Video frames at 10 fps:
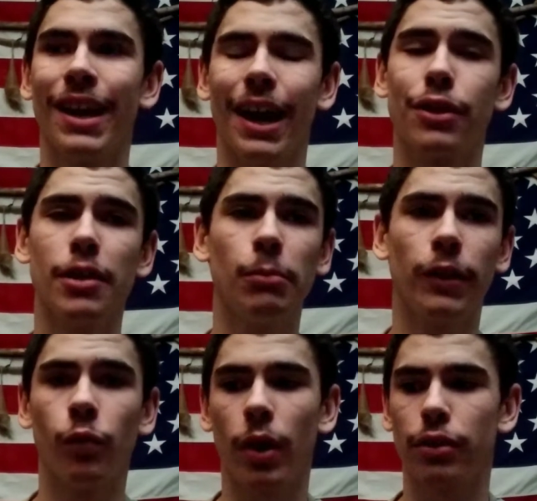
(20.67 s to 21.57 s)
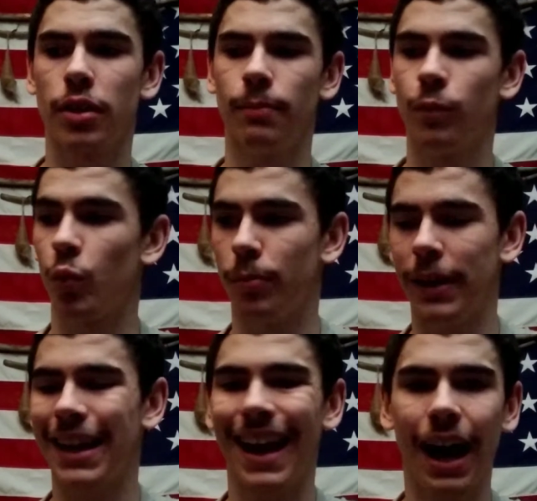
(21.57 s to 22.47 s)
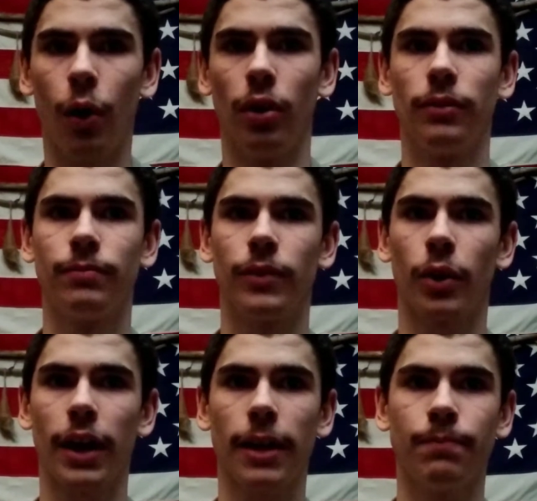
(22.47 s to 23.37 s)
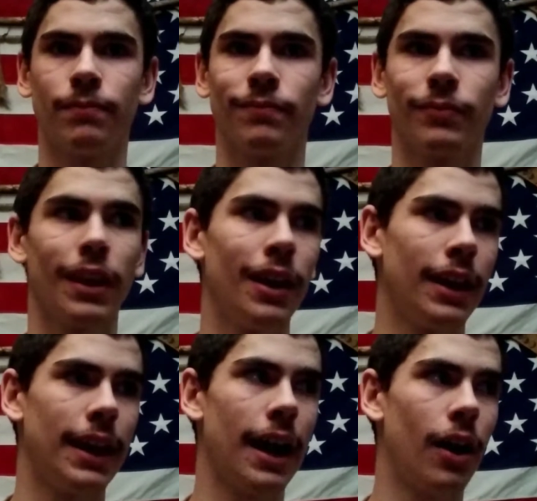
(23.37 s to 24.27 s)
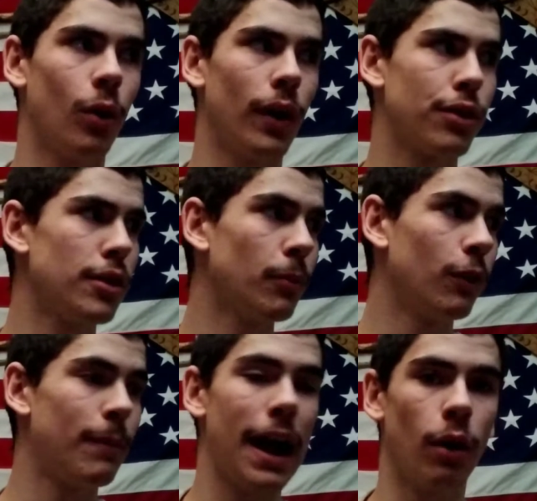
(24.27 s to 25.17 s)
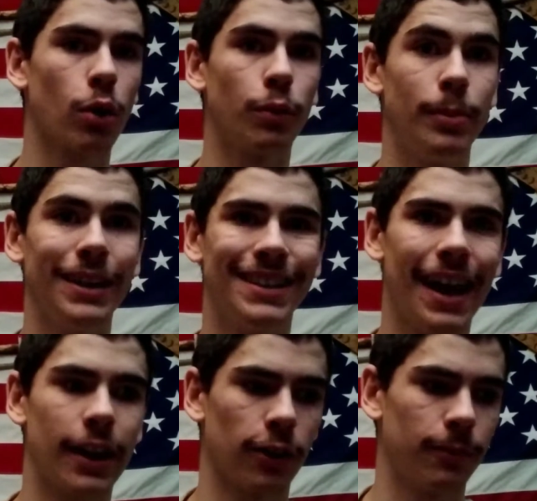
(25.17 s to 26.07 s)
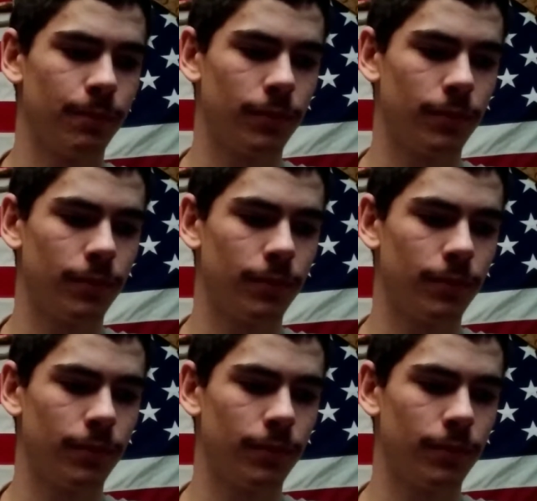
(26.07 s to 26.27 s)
A symbol of wisdom would be an owl. Okay, now a symbol of power would be a tiger.